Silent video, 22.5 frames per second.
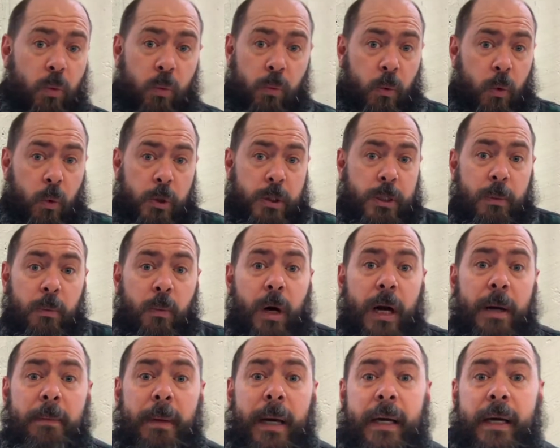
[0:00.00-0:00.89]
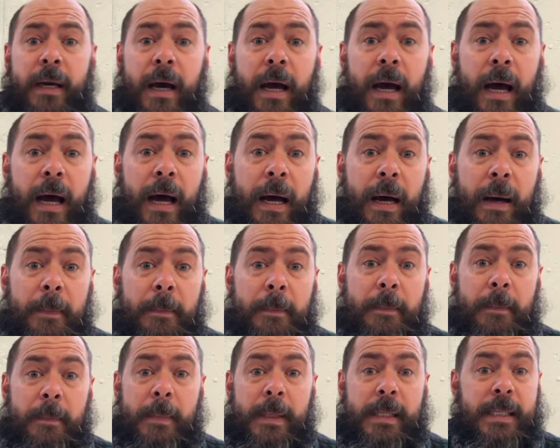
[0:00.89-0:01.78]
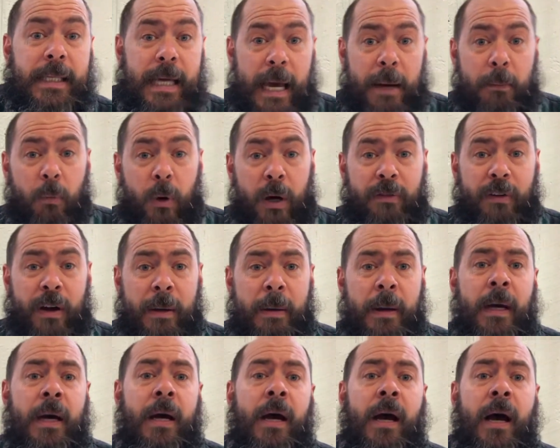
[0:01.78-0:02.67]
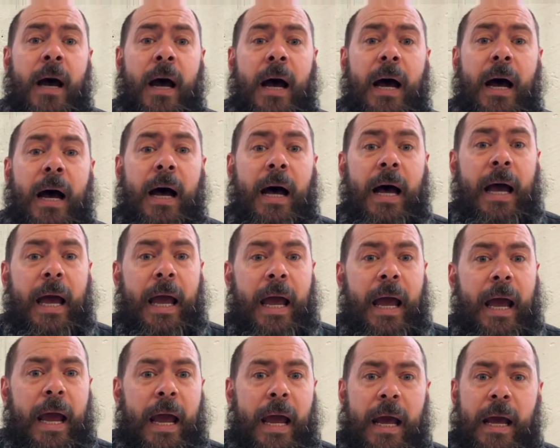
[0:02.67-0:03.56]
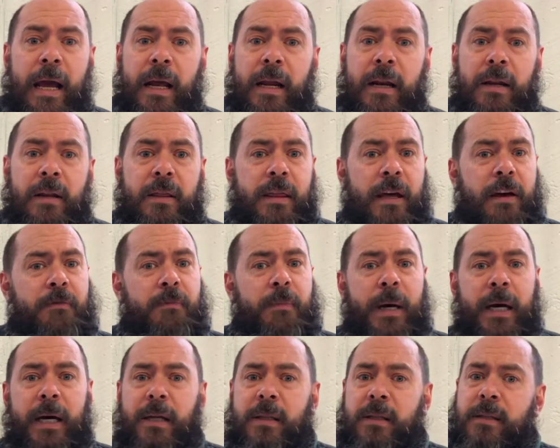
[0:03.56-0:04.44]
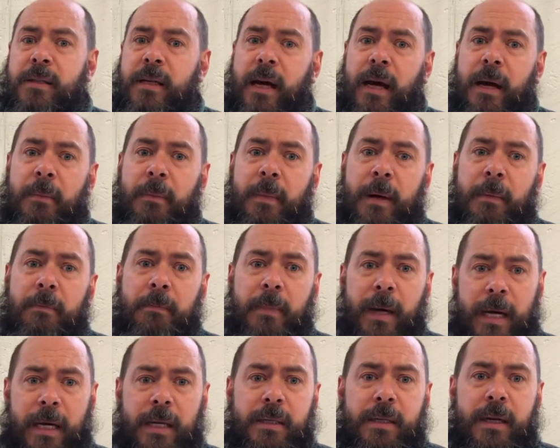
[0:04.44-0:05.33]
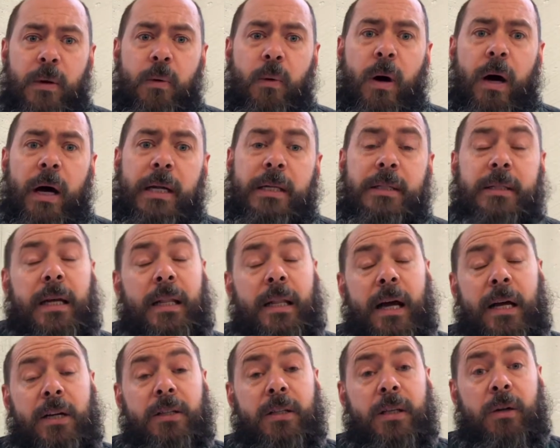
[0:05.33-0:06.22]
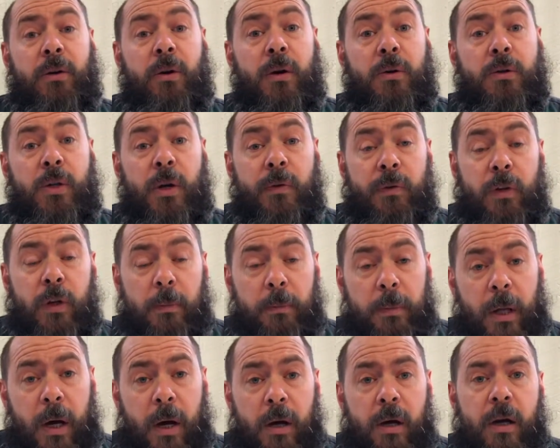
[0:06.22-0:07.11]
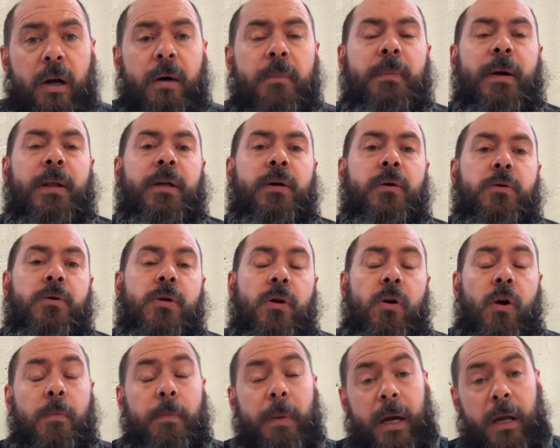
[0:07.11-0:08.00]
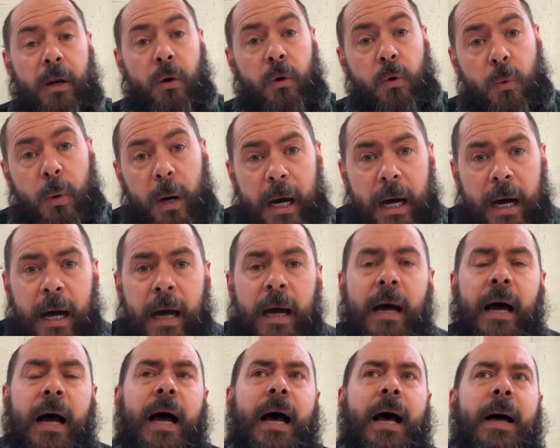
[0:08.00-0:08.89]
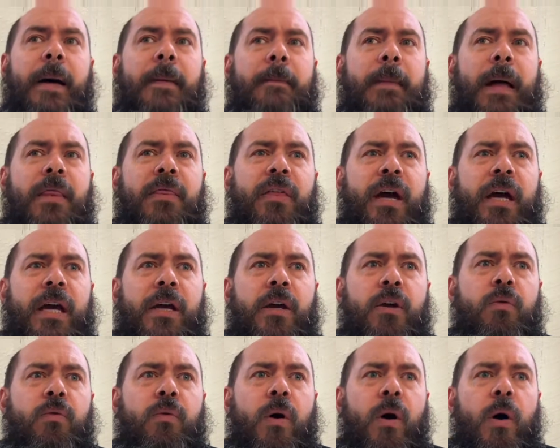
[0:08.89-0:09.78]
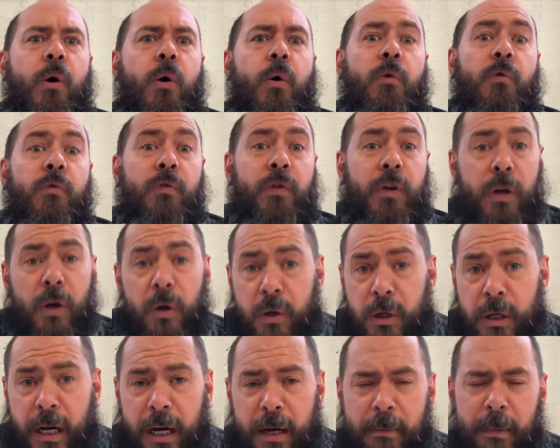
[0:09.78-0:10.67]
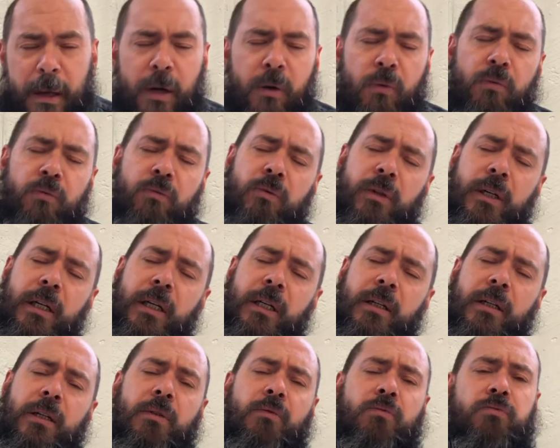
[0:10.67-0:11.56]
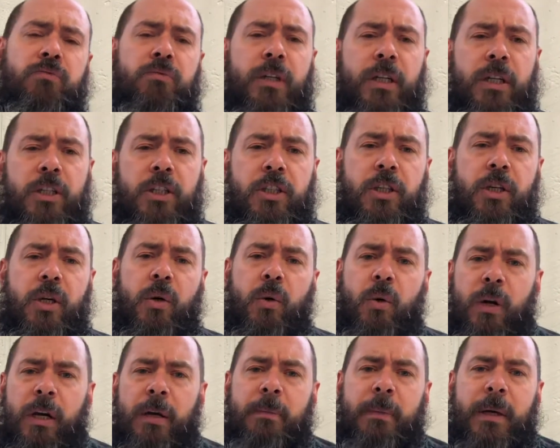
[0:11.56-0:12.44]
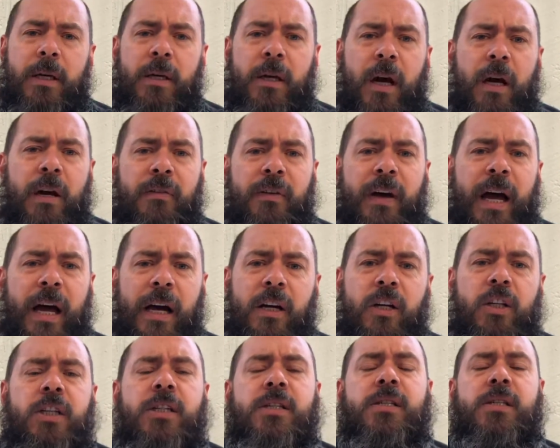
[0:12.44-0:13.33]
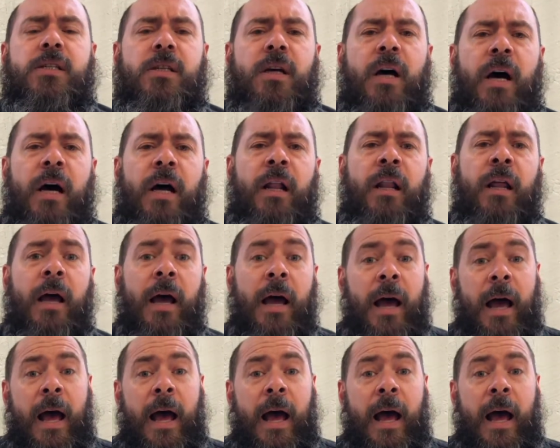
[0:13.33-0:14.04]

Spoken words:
awesome winemaker, Sam Weaver, and they've made some amazing wines. They largely grow Sauvignon Blanc, but they also grow Pinot Noir. They grow Viognier, make a really rich, creamy, kind of unctuous style.